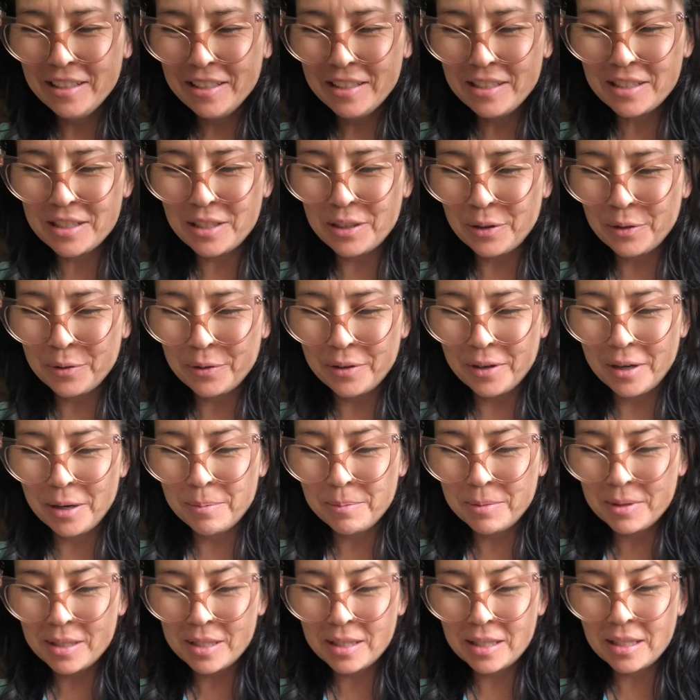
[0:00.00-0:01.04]
So
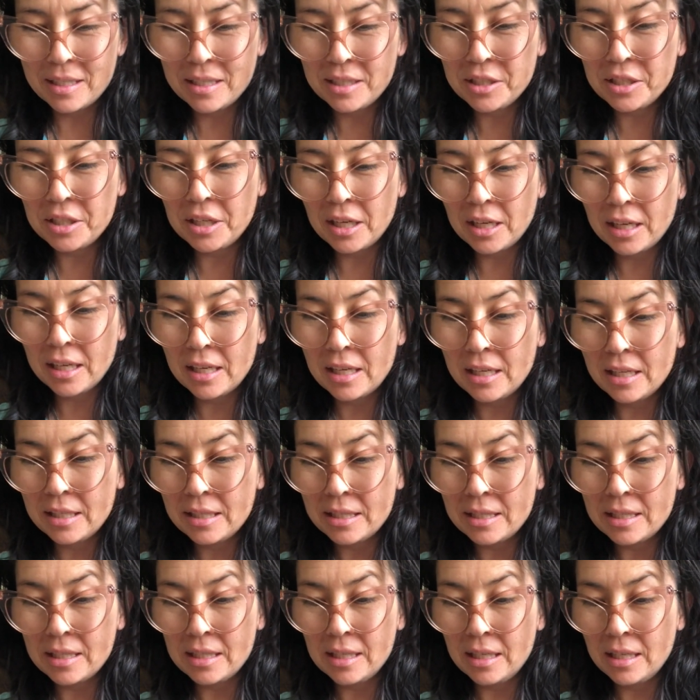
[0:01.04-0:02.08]
I'm just gonna check in and
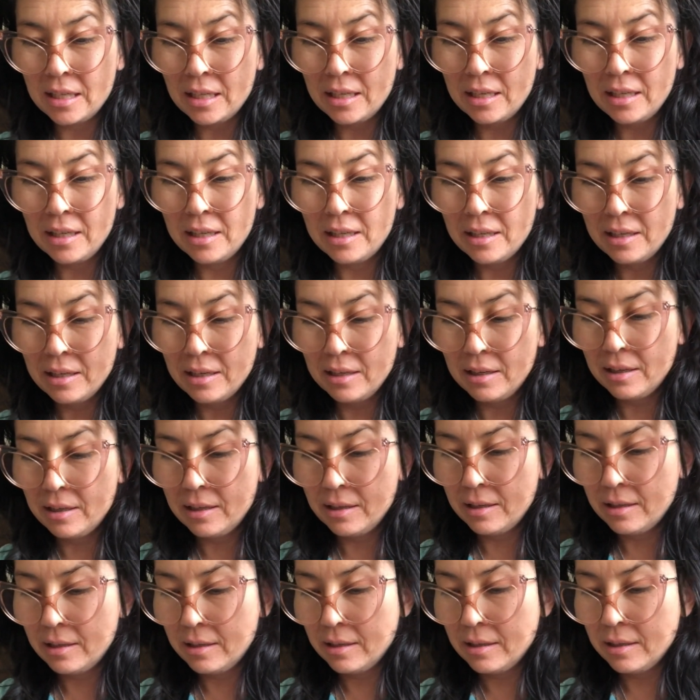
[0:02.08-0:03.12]
see
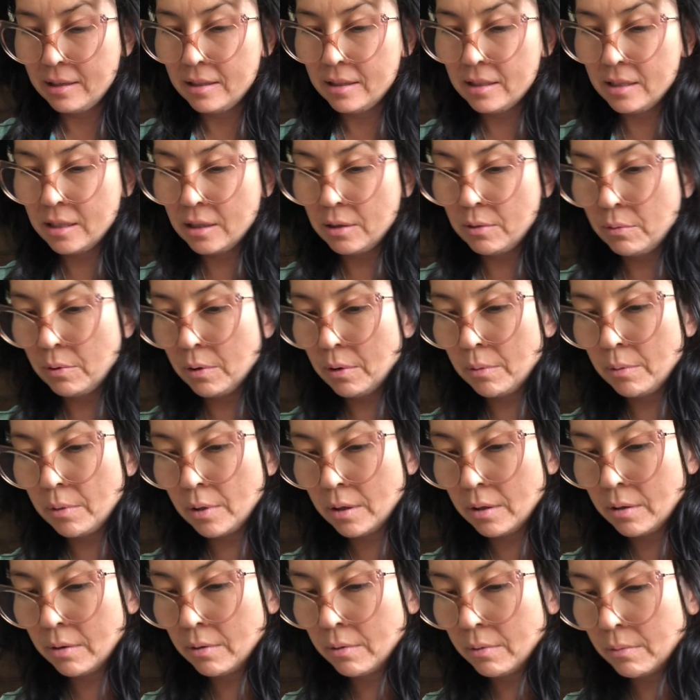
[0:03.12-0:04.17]
where
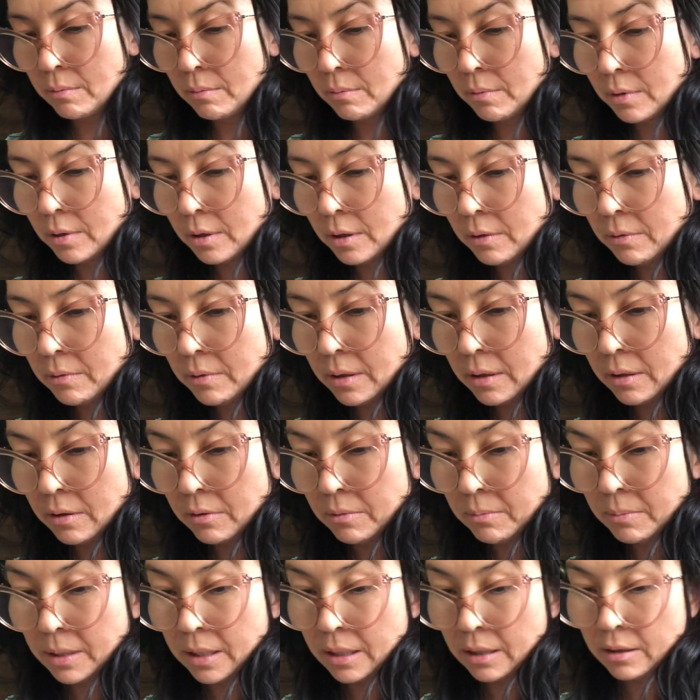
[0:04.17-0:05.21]
we're going. Oh
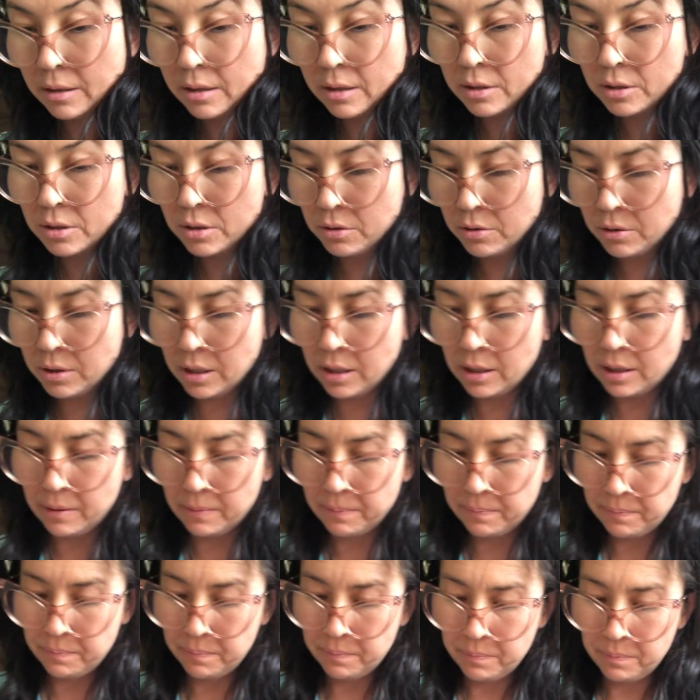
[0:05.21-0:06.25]
my gosh. Okay.
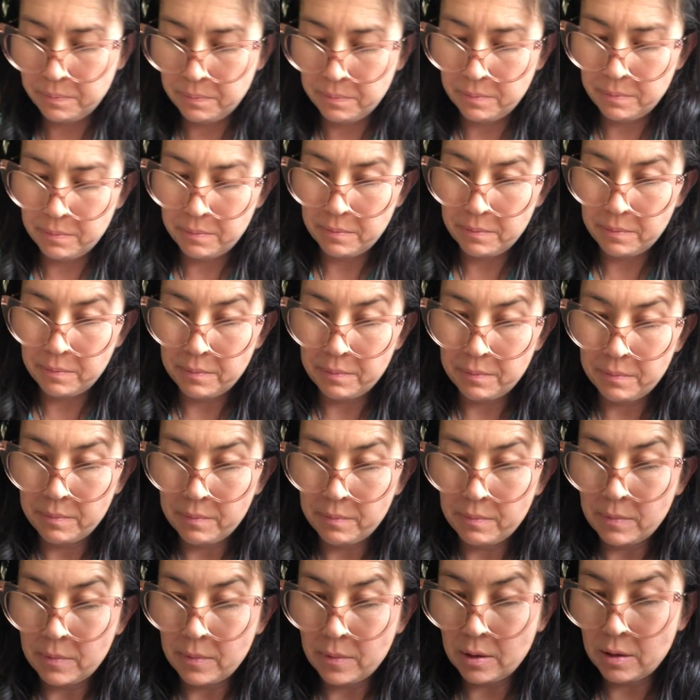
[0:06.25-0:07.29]

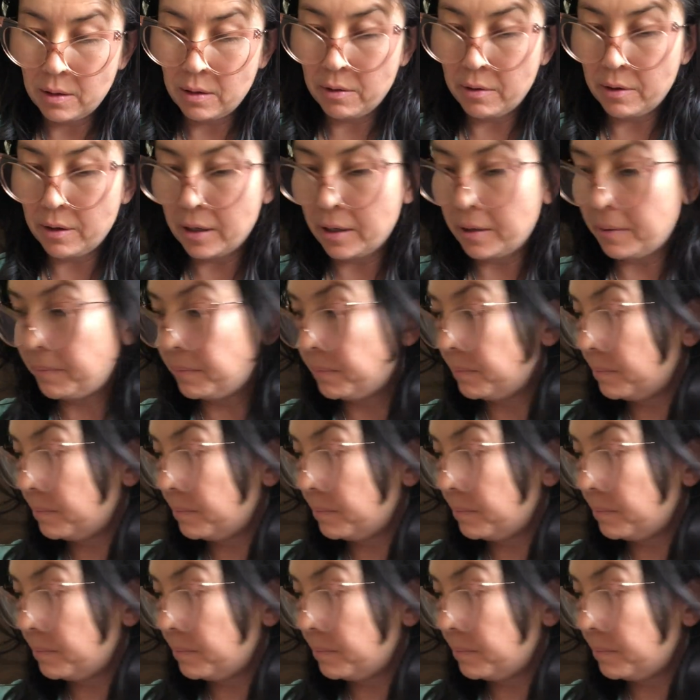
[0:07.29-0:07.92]
All right.